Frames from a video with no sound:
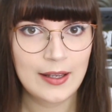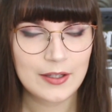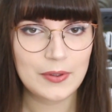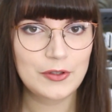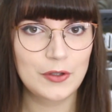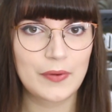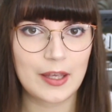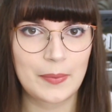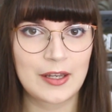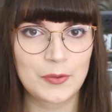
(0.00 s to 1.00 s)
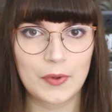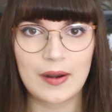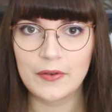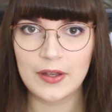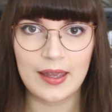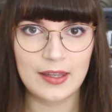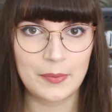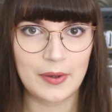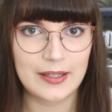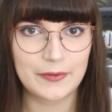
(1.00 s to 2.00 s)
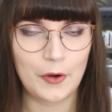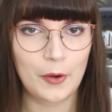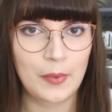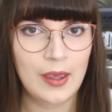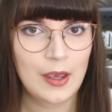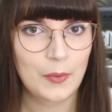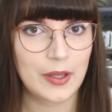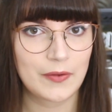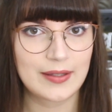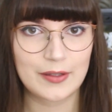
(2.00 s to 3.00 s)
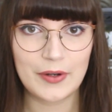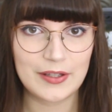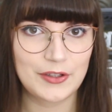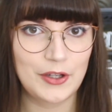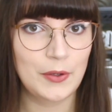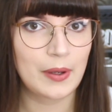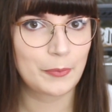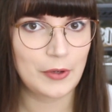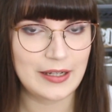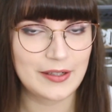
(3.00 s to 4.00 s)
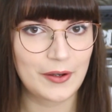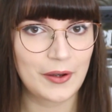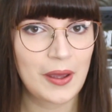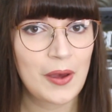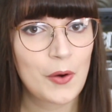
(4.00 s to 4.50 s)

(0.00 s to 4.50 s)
So I do recommend wherever you're getting your mice from, whether it's a rescue, a breeder,